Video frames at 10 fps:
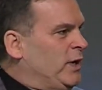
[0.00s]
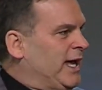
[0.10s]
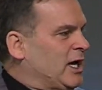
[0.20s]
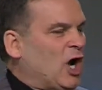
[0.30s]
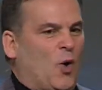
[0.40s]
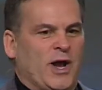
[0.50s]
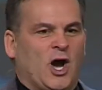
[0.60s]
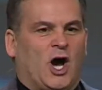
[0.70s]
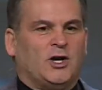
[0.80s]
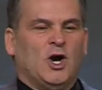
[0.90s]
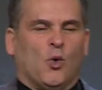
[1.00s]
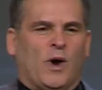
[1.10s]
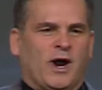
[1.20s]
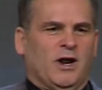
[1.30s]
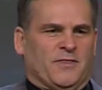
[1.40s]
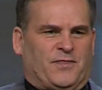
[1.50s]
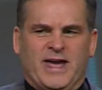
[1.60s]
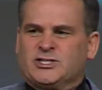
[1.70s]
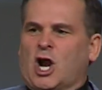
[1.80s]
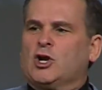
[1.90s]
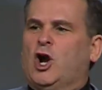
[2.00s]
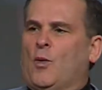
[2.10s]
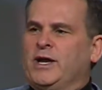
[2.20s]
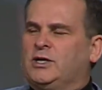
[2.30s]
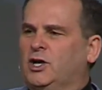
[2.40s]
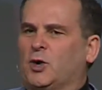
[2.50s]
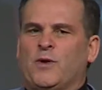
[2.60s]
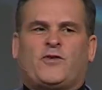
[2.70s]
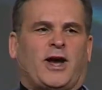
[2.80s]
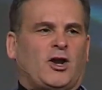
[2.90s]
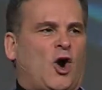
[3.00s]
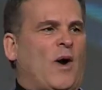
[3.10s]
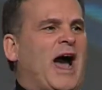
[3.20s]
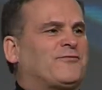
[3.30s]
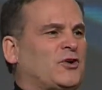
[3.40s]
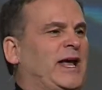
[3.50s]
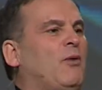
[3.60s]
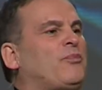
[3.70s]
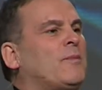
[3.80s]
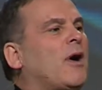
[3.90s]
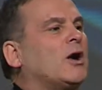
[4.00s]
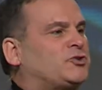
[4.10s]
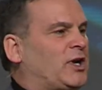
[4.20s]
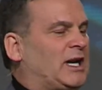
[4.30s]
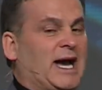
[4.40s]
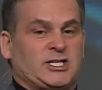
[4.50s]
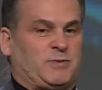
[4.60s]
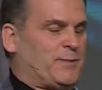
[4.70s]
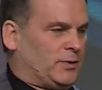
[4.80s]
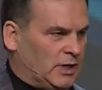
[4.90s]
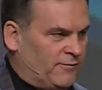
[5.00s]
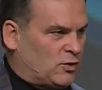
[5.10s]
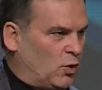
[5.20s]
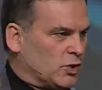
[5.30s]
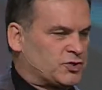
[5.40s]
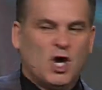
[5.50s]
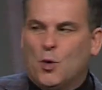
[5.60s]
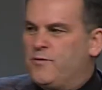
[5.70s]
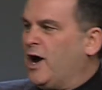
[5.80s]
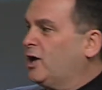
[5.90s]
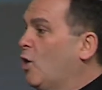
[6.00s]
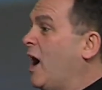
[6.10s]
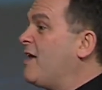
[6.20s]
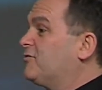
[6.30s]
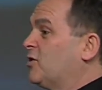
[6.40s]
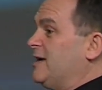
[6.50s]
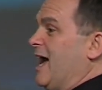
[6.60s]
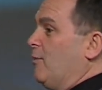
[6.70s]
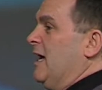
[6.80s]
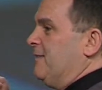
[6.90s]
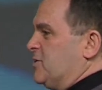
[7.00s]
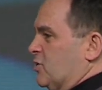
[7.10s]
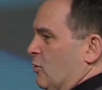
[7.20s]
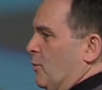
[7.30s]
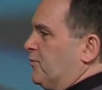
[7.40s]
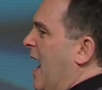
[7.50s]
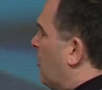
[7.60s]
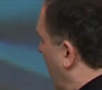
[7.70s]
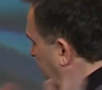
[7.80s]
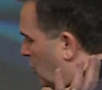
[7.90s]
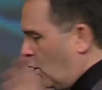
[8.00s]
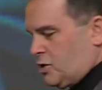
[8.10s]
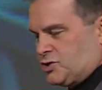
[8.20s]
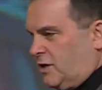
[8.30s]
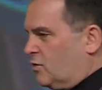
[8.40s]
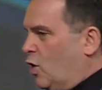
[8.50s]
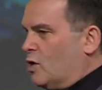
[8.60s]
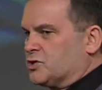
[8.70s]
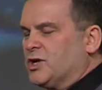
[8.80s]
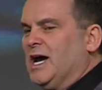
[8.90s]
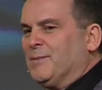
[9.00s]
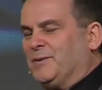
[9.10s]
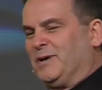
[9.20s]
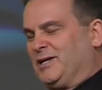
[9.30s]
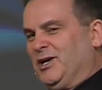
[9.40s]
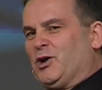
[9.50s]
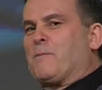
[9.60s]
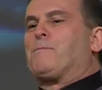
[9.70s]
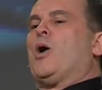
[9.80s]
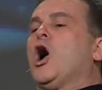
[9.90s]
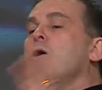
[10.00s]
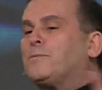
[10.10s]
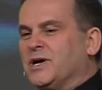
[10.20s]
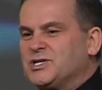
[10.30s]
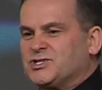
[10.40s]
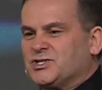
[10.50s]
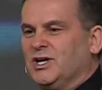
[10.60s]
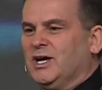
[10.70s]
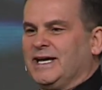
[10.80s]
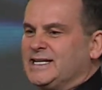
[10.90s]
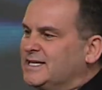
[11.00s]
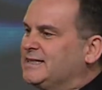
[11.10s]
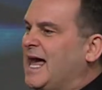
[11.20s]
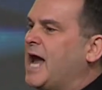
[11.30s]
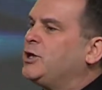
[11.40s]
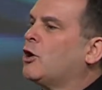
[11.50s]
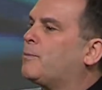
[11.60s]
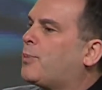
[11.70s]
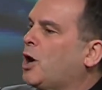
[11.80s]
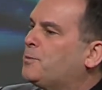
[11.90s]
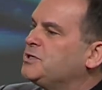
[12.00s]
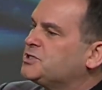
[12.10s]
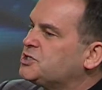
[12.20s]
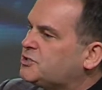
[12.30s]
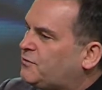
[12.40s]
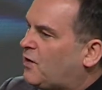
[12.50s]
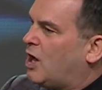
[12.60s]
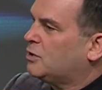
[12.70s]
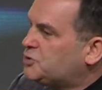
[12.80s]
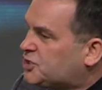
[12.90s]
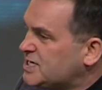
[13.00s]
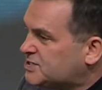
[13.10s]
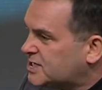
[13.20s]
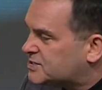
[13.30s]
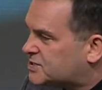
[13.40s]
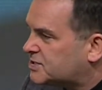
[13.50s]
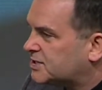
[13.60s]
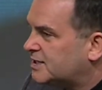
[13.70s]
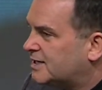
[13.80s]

we get going on where things aren't going good. We've got to go after and help the marginalized people, of course. We've got to go after and help this group, that of course, of course. But but your purpose isn't that. Your purpose is to follow Jesus.